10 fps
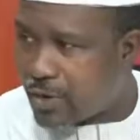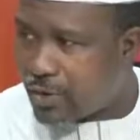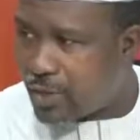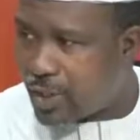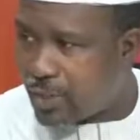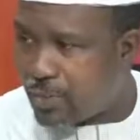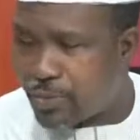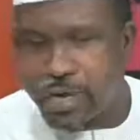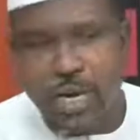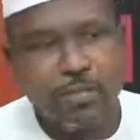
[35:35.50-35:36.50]
the programs.
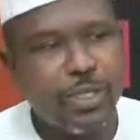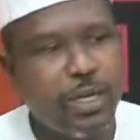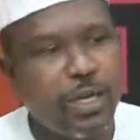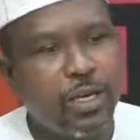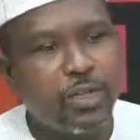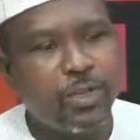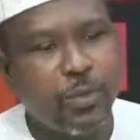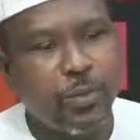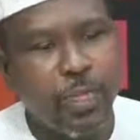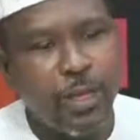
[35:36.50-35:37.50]
So
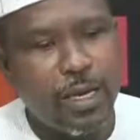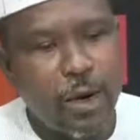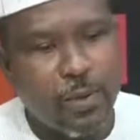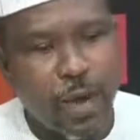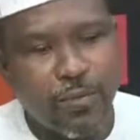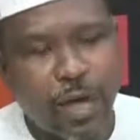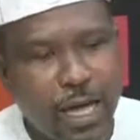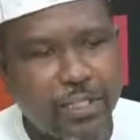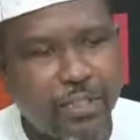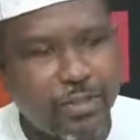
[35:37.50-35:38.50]
now we have had
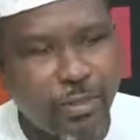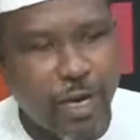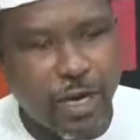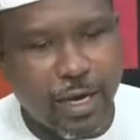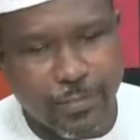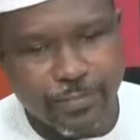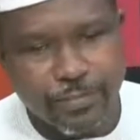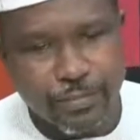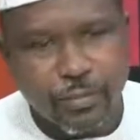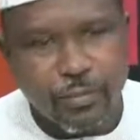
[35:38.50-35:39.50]
a
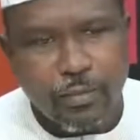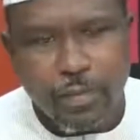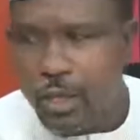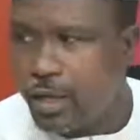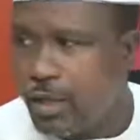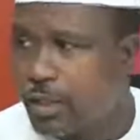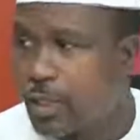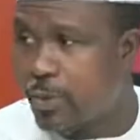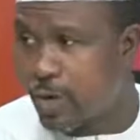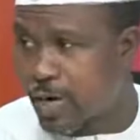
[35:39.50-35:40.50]
state
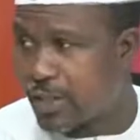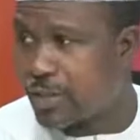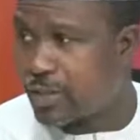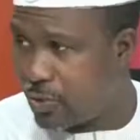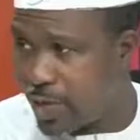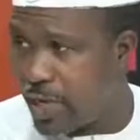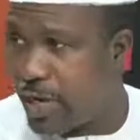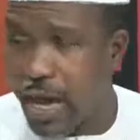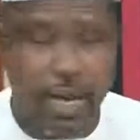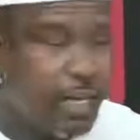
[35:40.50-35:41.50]
broadcast today, earlier
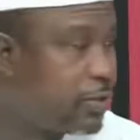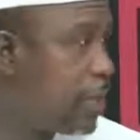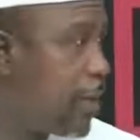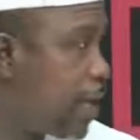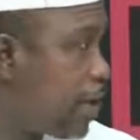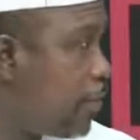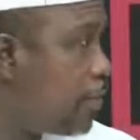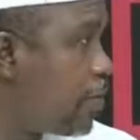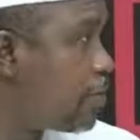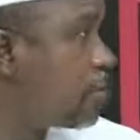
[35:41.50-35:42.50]
today by the governor.
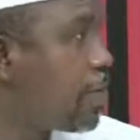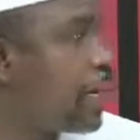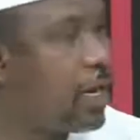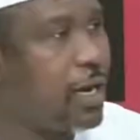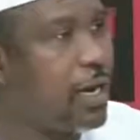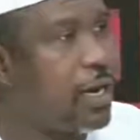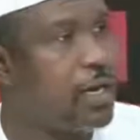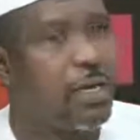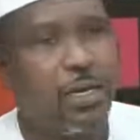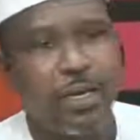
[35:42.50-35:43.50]

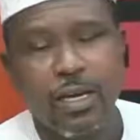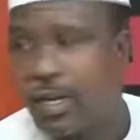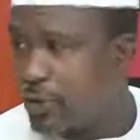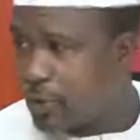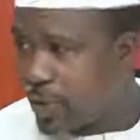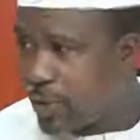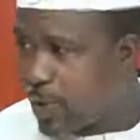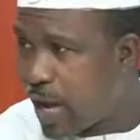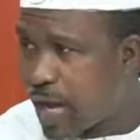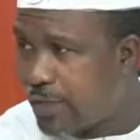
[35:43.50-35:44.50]
That today we're
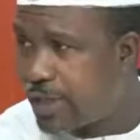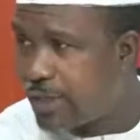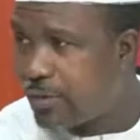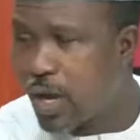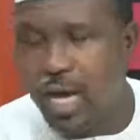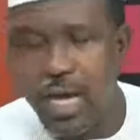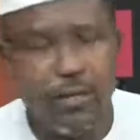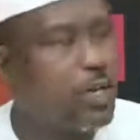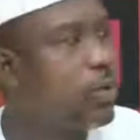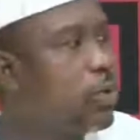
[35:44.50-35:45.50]
having a
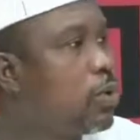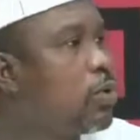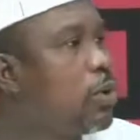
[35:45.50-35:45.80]
colloquium,